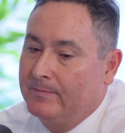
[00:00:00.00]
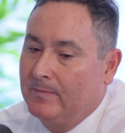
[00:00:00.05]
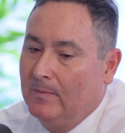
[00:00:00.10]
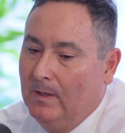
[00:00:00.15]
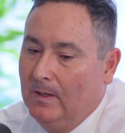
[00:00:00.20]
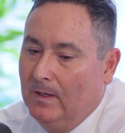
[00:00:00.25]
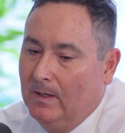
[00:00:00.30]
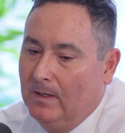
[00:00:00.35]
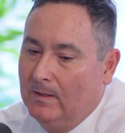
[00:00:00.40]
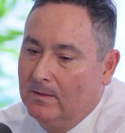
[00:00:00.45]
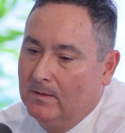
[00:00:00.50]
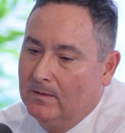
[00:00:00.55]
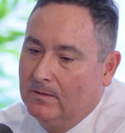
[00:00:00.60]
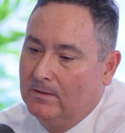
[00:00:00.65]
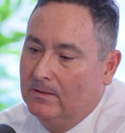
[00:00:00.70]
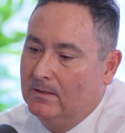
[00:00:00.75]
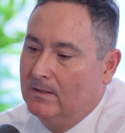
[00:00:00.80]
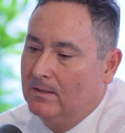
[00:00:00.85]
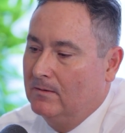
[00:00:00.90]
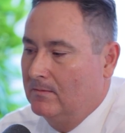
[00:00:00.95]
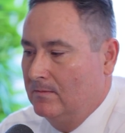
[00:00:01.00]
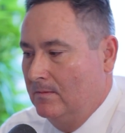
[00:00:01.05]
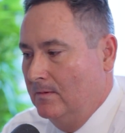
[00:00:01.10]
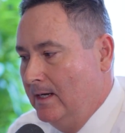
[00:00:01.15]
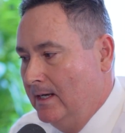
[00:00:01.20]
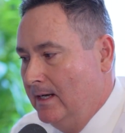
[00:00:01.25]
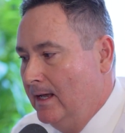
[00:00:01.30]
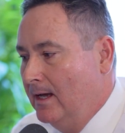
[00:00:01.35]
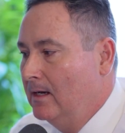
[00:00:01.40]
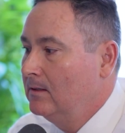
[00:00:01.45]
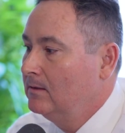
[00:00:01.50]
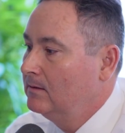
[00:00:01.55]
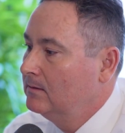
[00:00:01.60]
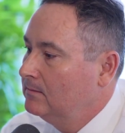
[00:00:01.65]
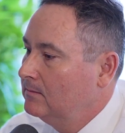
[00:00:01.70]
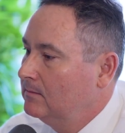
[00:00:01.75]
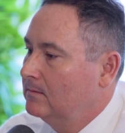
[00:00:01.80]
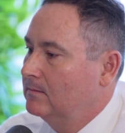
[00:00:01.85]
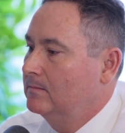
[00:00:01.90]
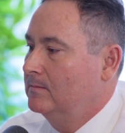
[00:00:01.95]
And right
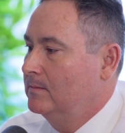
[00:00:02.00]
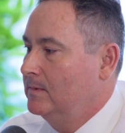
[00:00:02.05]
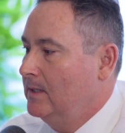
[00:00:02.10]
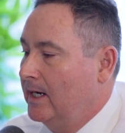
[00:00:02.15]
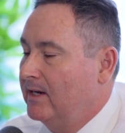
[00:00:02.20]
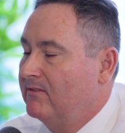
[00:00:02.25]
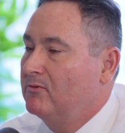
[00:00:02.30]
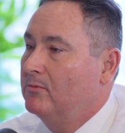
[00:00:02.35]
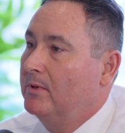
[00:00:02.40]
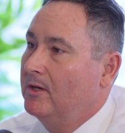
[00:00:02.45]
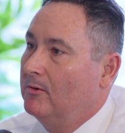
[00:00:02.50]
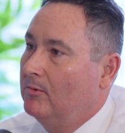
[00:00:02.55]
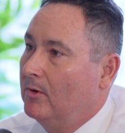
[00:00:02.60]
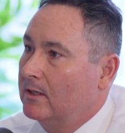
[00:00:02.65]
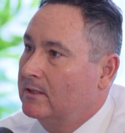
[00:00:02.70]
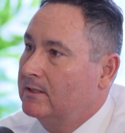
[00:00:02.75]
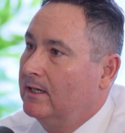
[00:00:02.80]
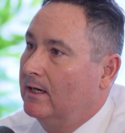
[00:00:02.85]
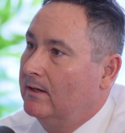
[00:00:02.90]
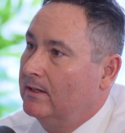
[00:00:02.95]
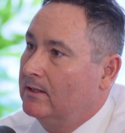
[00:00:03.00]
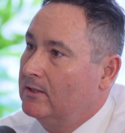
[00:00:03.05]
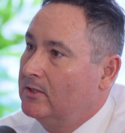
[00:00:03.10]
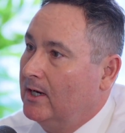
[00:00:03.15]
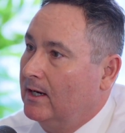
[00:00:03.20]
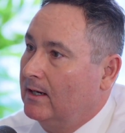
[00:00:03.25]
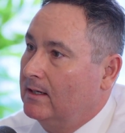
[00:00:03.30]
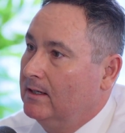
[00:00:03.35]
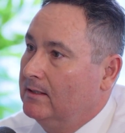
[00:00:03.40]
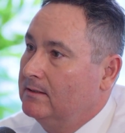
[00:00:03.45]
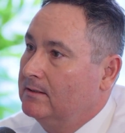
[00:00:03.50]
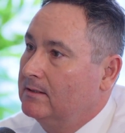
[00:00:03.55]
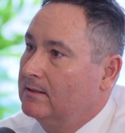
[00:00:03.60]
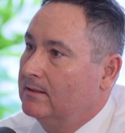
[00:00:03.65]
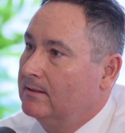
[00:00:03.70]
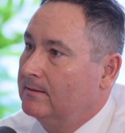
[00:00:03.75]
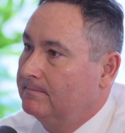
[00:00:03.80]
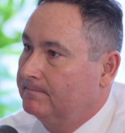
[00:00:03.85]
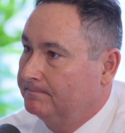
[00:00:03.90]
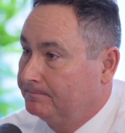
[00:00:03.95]
now, not everybody walks out of their check-ins.
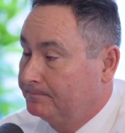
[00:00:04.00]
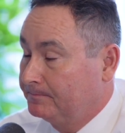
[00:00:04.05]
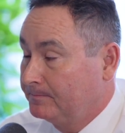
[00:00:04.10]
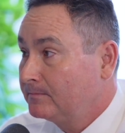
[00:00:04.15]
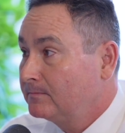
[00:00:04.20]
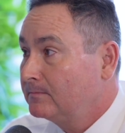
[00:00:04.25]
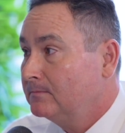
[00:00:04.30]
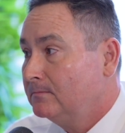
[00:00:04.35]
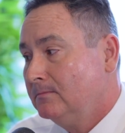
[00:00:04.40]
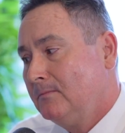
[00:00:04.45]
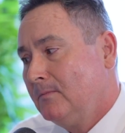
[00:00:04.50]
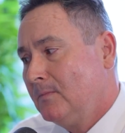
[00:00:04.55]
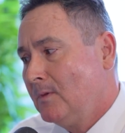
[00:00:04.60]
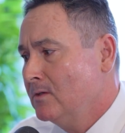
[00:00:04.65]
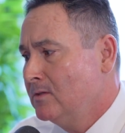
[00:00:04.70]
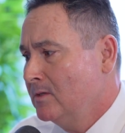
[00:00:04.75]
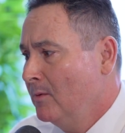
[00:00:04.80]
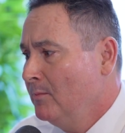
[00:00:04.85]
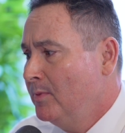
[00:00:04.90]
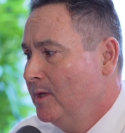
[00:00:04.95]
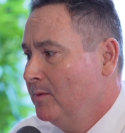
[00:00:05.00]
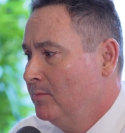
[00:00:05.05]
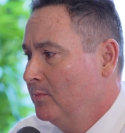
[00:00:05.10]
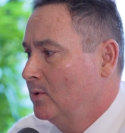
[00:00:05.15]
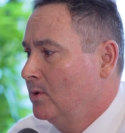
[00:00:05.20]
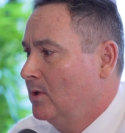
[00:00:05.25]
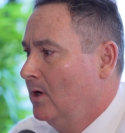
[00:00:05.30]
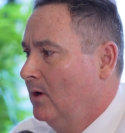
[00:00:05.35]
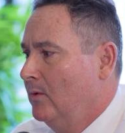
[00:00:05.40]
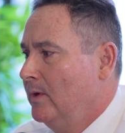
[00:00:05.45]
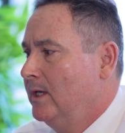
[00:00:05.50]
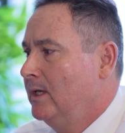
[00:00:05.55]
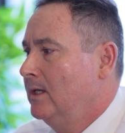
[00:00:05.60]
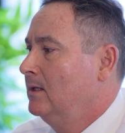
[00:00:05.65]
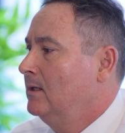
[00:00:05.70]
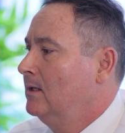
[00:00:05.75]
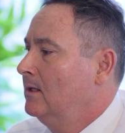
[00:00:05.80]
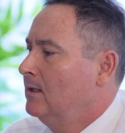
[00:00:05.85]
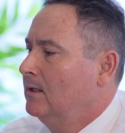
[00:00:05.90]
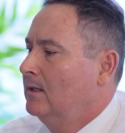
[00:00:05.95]
Some people go
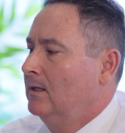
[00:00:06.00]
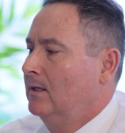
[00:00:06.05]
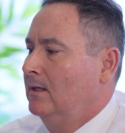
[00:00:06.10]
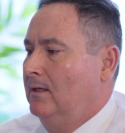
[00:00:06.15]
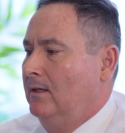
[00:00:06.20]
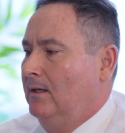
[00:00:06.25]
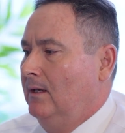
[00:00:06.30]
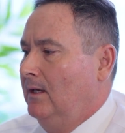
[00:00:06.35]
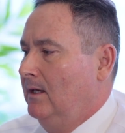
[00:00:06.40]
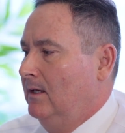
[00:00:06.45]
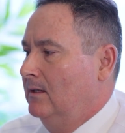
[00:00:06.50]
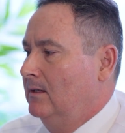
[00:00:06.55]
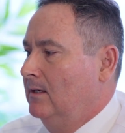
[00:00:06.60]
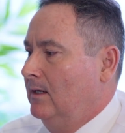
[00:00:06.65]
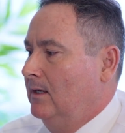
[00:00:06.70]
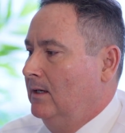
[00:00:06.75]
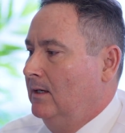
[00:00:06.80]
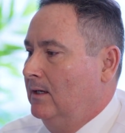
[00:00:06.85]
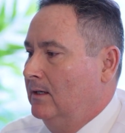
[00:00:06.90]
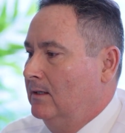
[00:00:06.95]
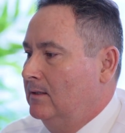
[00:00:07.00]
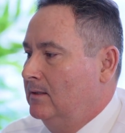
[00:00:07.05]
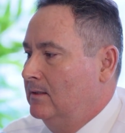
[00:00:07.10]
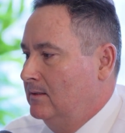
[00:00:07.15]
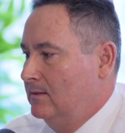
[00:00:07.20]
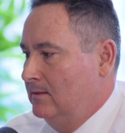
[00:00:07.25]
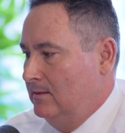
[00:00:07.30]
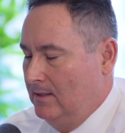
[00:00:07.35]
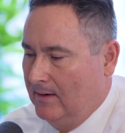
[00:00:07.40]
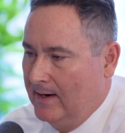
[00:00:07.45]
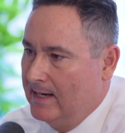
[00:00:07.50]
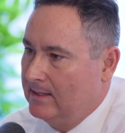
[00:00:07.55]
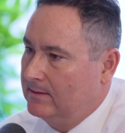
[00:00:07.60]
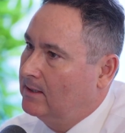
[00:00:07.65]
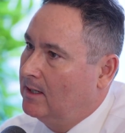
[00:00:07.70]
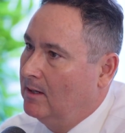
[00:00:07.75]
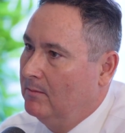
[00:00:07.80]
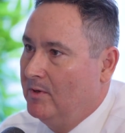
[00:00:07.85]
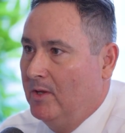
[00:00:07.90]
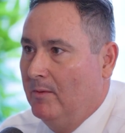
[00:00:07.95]
in and they're asked to
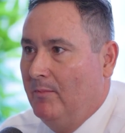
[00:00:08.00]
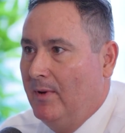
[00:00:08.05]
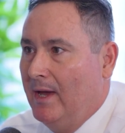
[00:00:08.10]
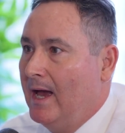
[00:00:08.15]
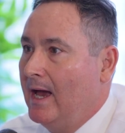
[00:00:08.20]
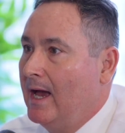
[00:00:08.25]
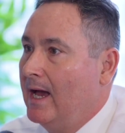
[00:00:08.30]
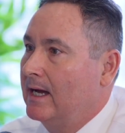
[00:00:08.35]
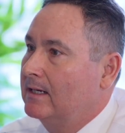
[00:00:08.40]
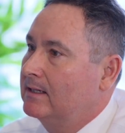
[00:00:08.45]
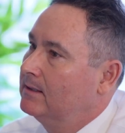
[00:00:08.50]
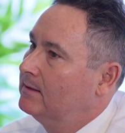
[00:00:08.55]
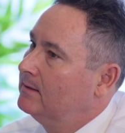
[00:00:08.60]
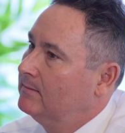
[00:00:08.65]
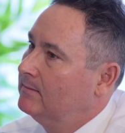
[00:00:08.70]
come in the back,